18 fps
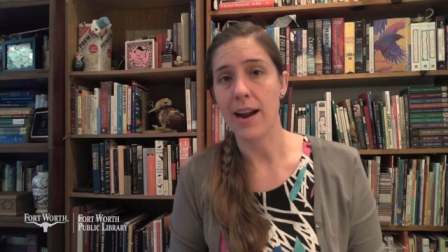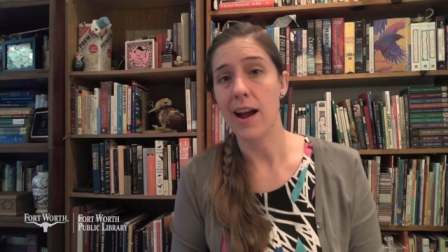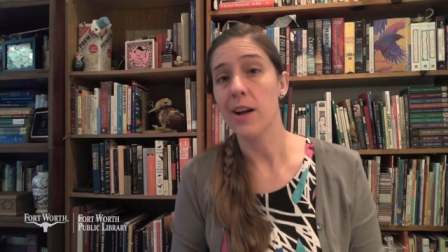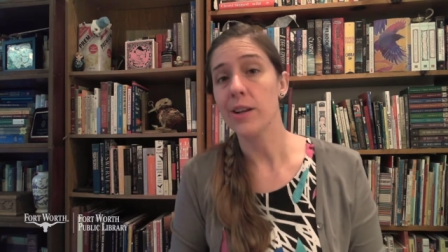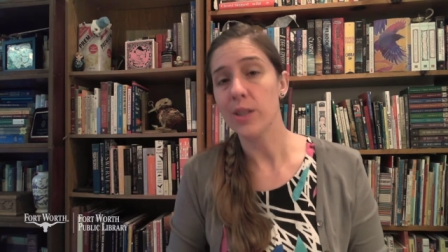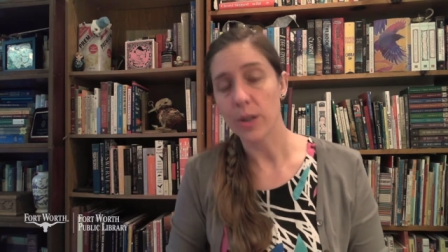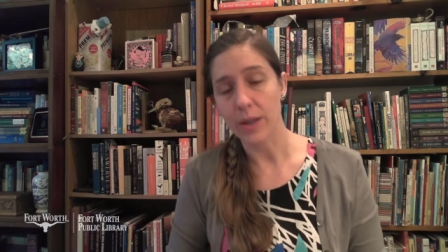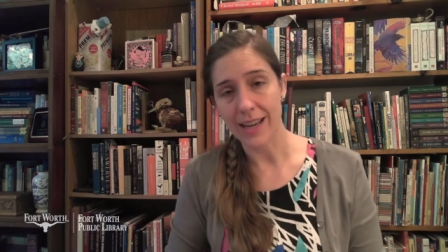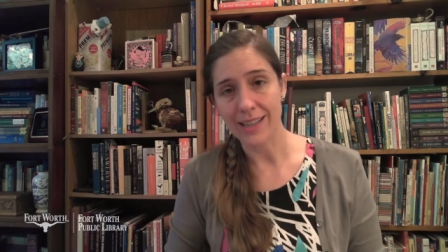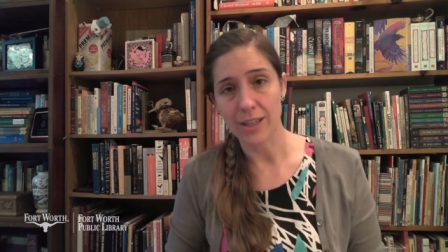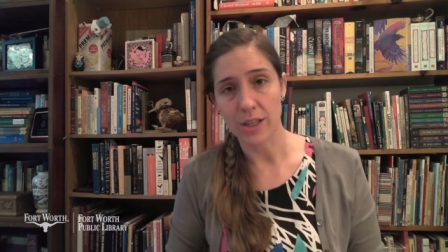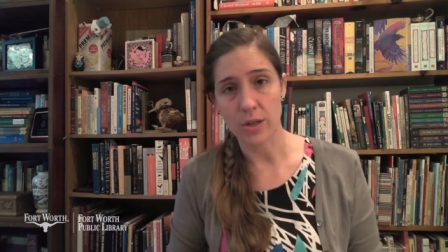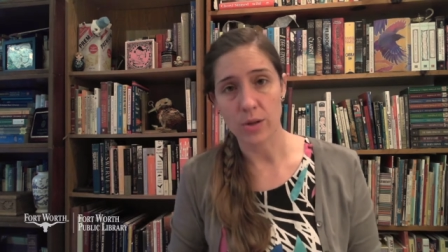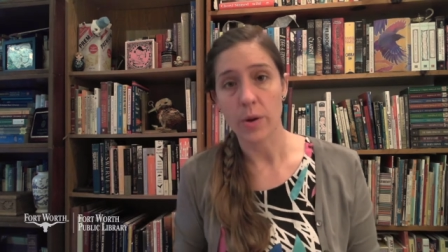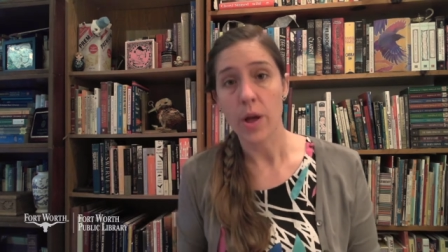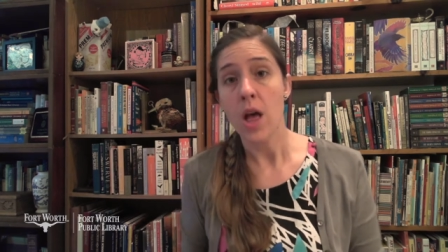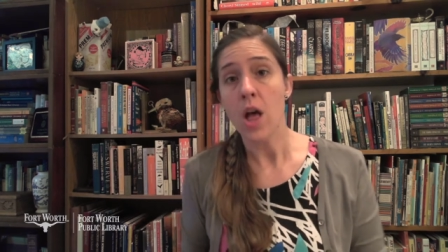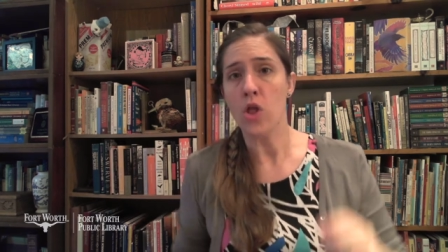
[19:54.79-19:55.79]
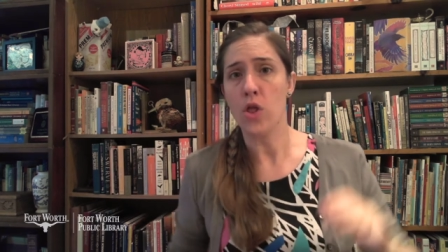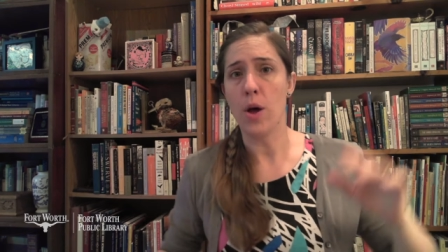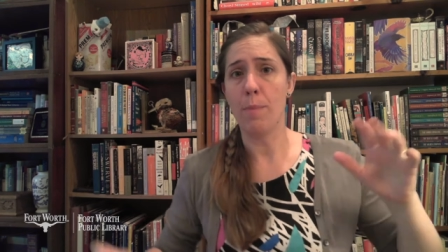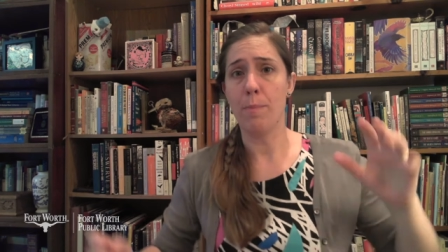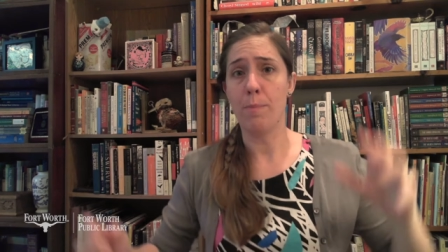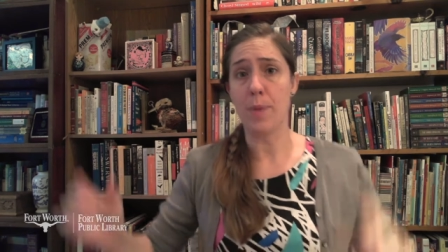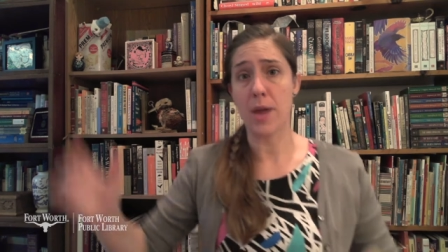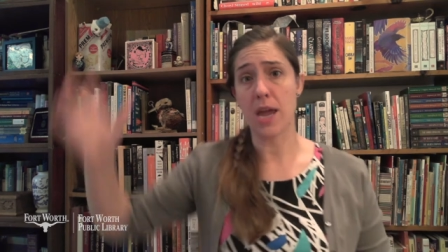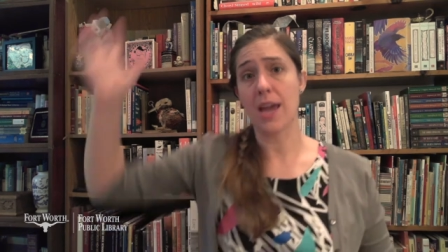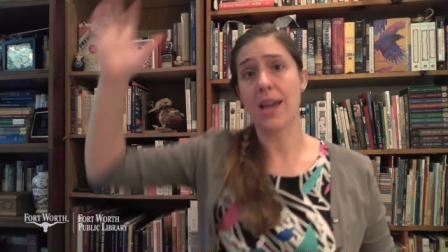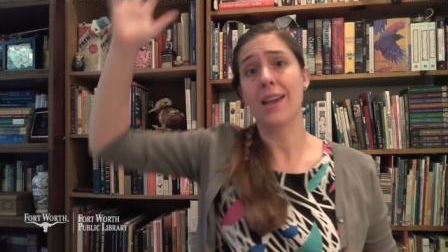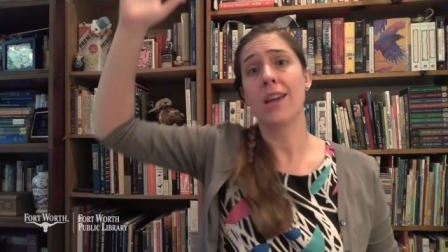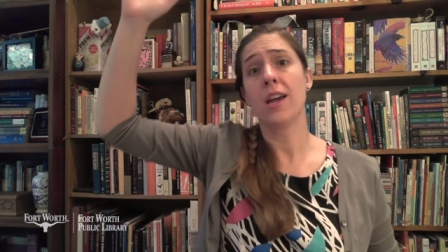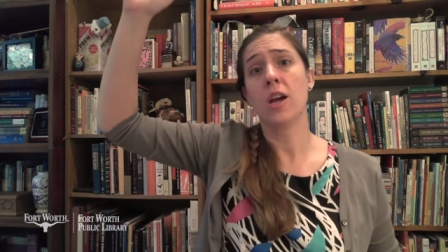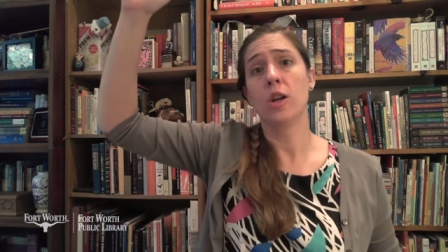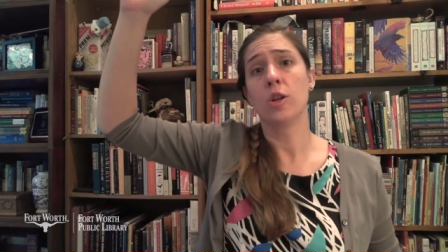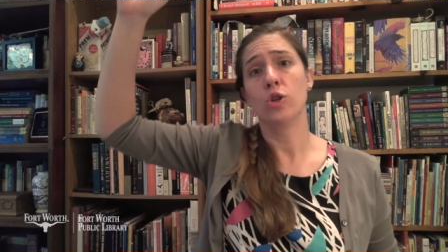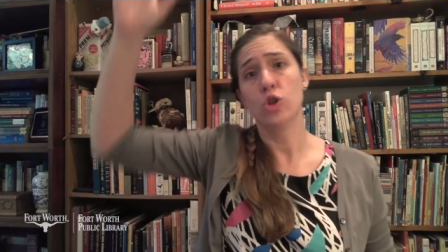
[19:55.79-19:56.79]
I also like to do the
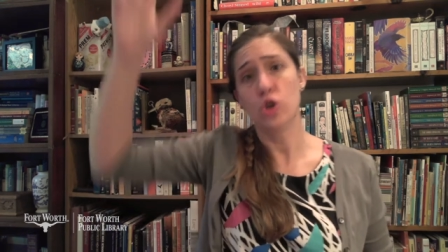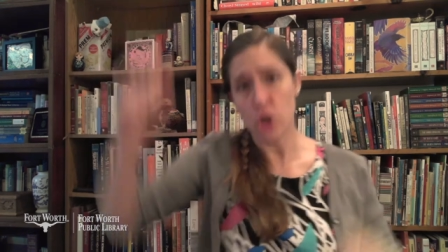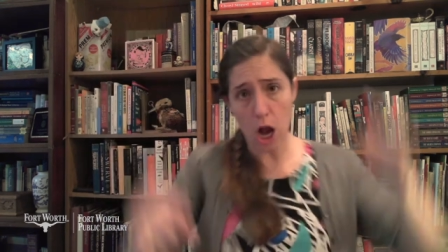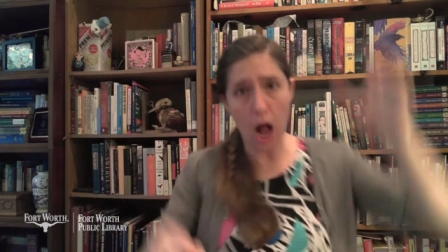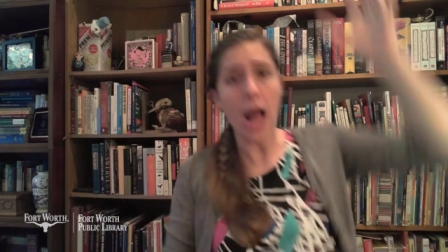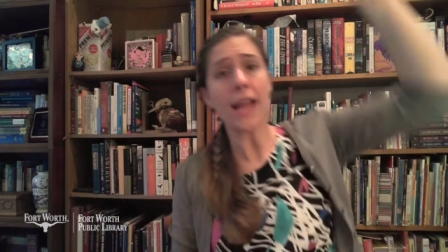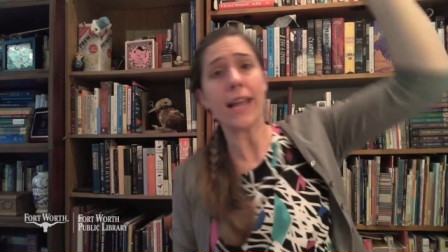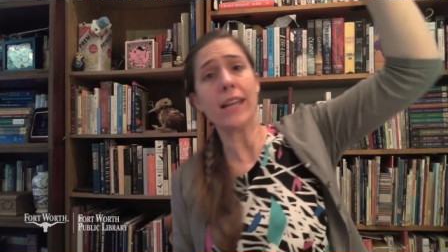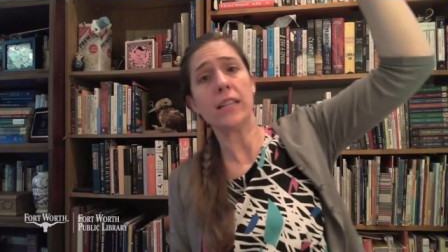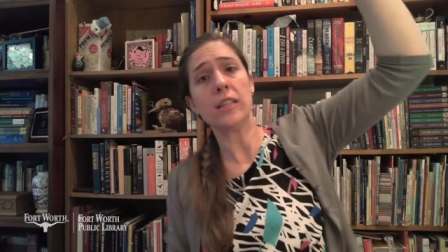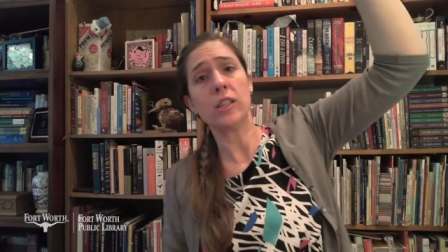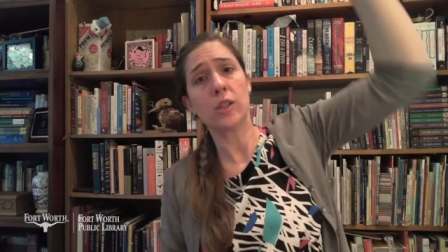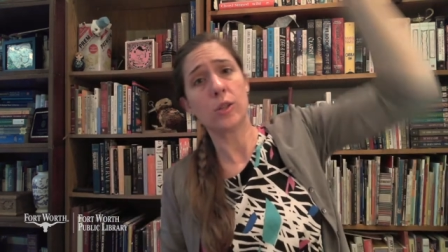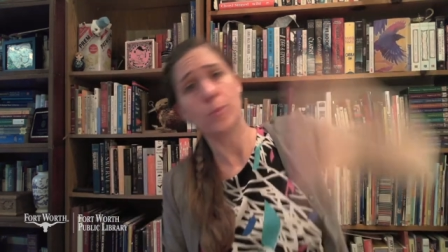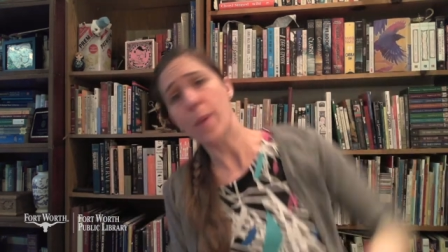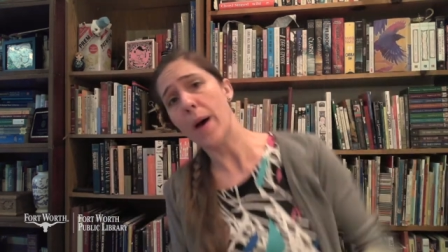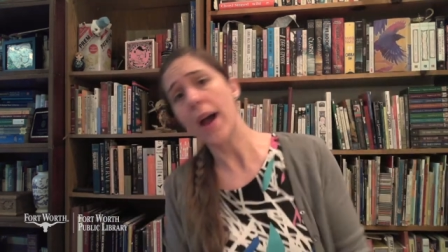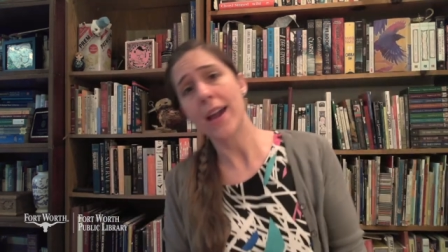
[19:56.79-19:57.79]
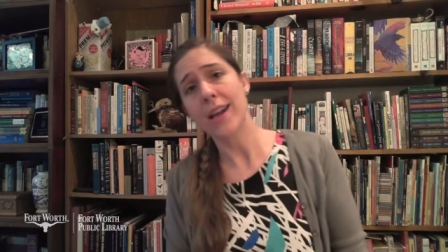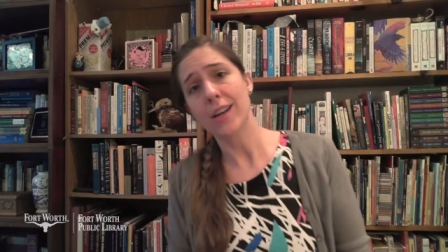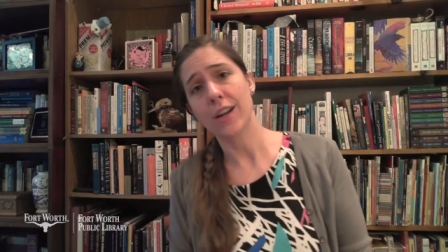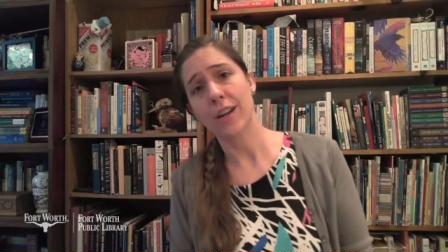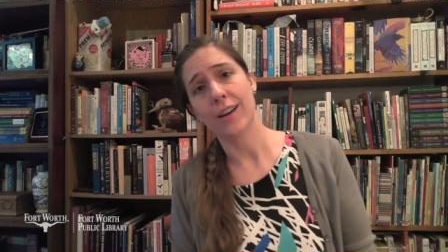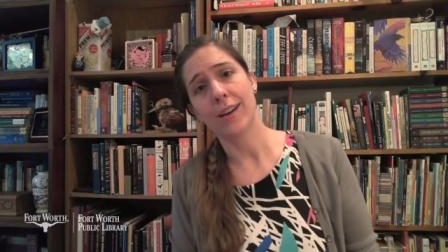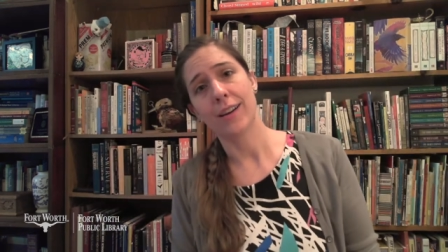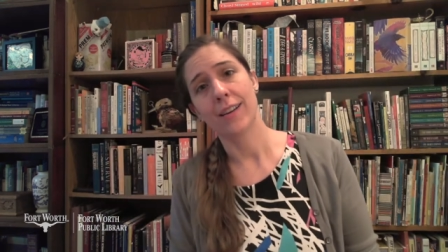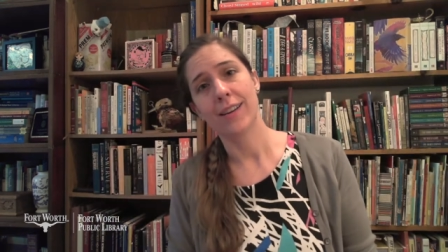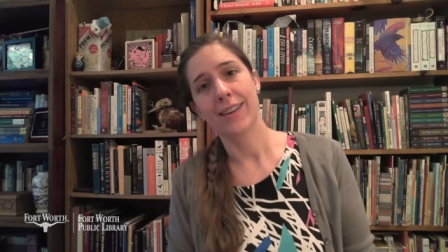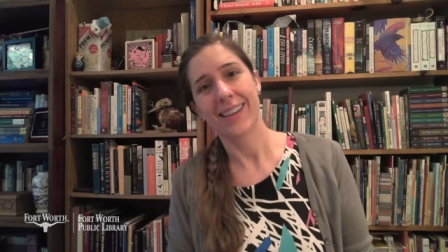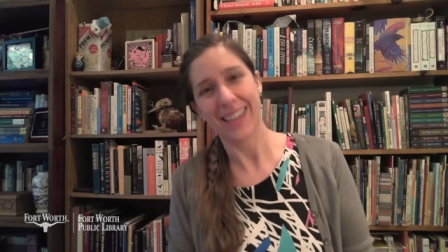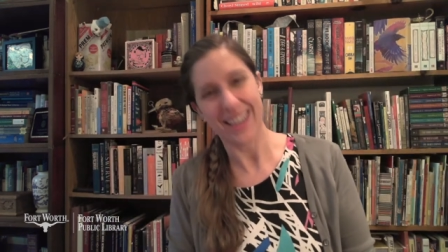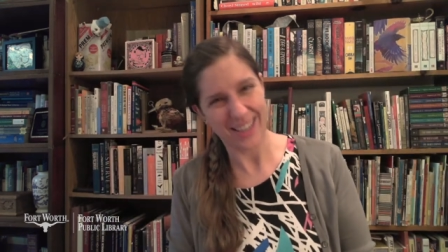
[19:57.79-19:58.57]
big giant spider.